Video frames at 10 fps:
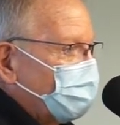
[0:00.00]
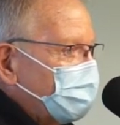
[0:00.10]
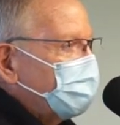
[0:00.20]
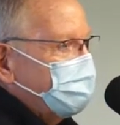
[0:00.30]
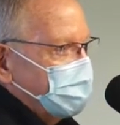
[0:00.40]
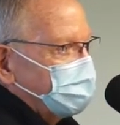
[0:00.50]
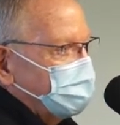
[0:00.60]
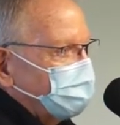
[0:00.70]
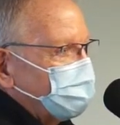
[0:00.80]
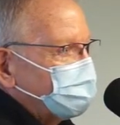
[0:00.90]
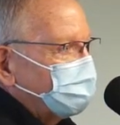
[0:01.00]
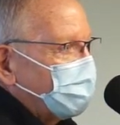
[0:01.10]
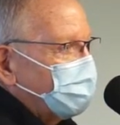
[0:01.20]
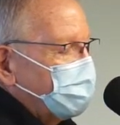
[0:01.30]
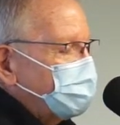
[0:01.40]
really make a difference
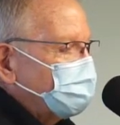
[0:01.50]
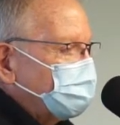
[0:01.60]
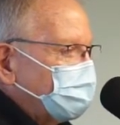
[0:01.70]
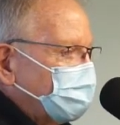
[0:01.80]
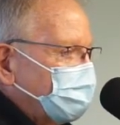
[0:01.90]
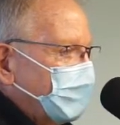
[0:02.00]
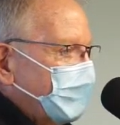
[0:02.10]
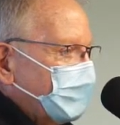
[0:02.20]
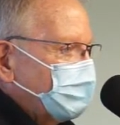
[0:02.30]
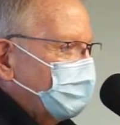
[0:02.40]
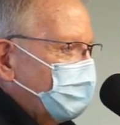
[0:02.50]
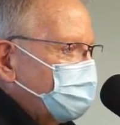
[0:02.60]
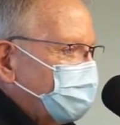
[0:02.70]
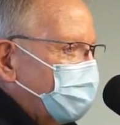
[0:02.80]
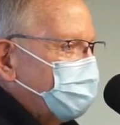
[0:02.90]
for our patients. And, so the
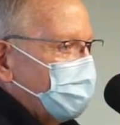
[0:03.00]
board's very